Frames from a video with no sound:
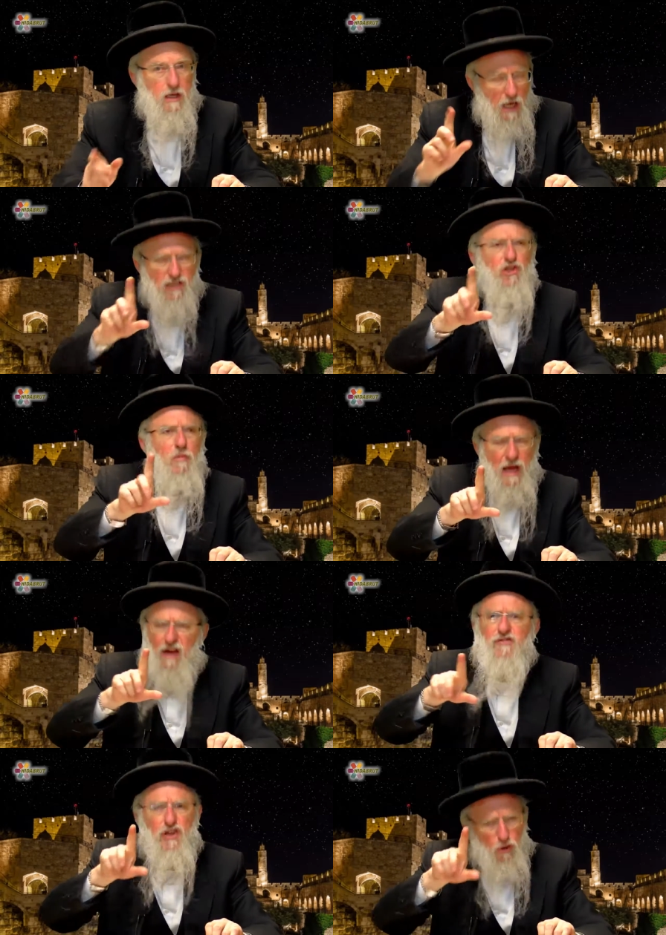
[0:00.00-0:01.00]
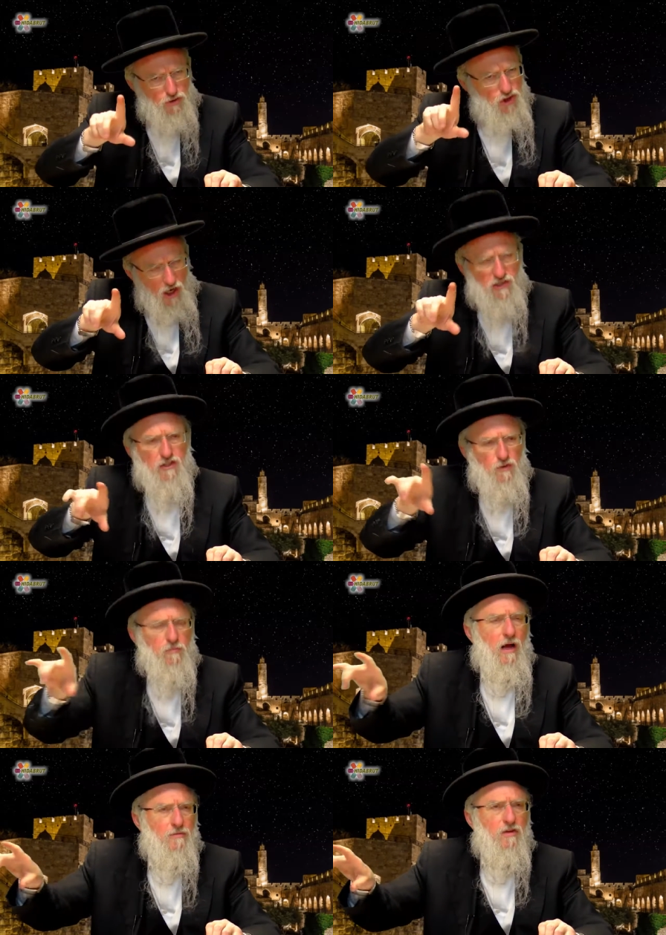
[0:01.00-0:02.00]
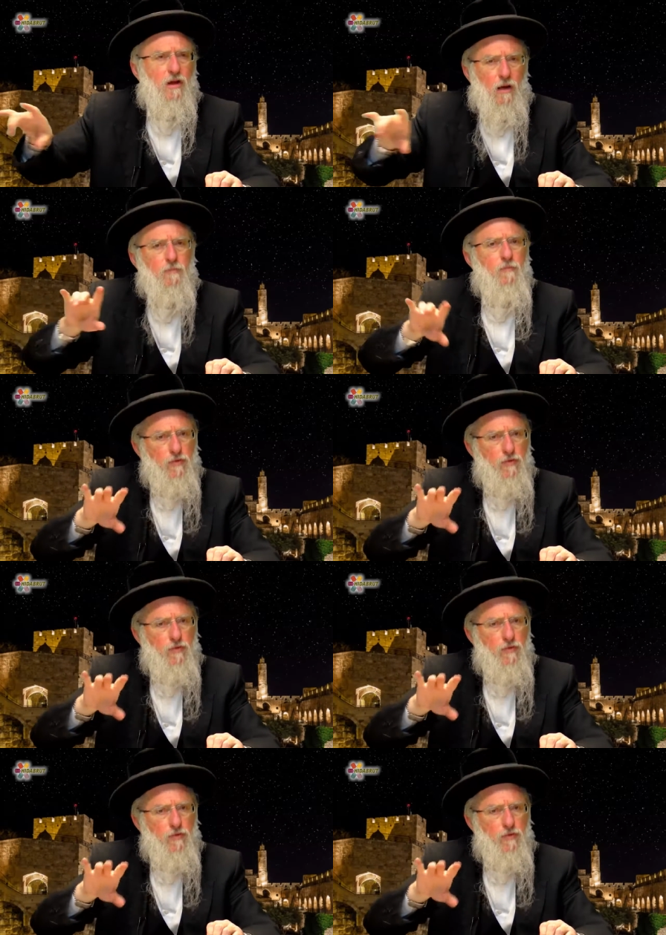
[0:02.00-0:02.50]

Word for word: Yes, you may have to use justice from time to time.